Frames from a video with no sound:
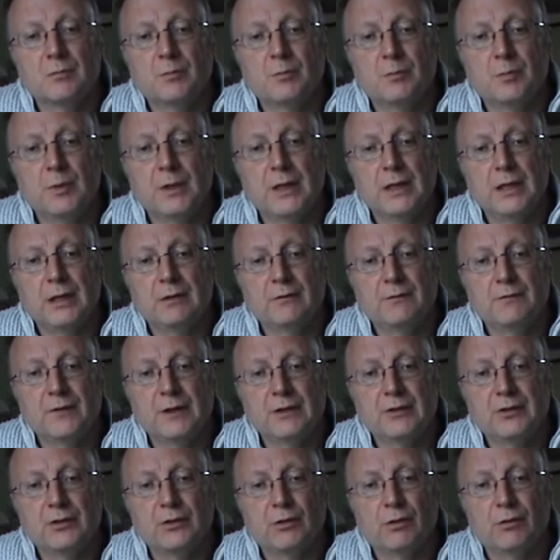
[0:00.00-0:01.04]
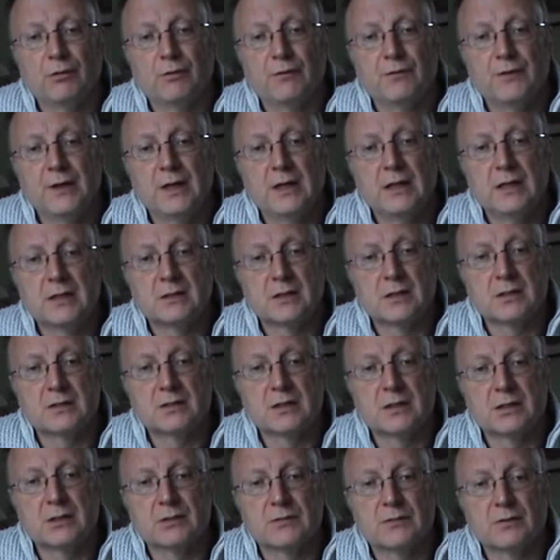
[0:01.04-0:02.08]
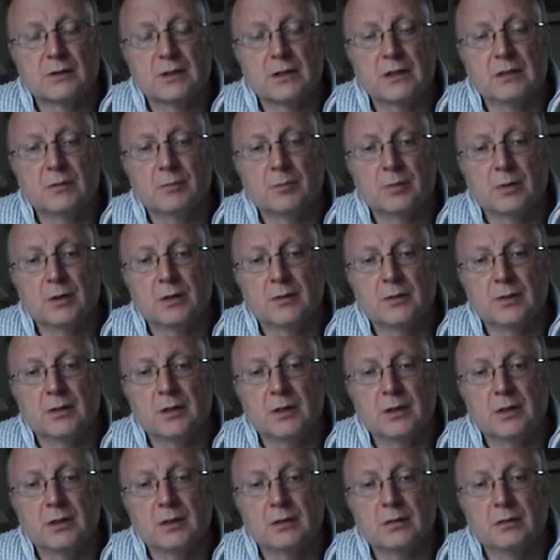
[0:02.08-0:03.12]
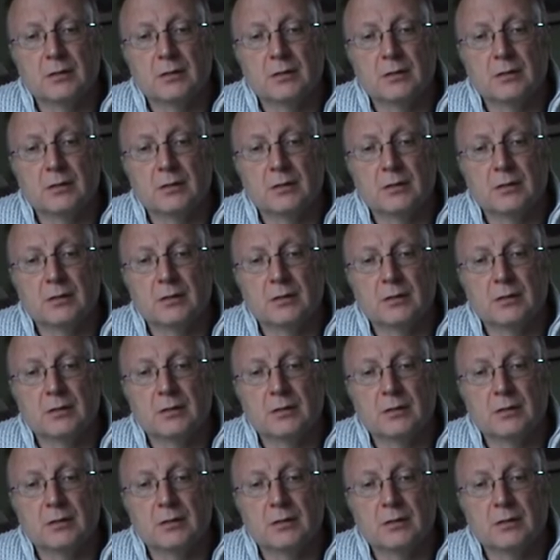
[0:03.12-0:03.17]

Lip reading: being fended off fairly successfully by the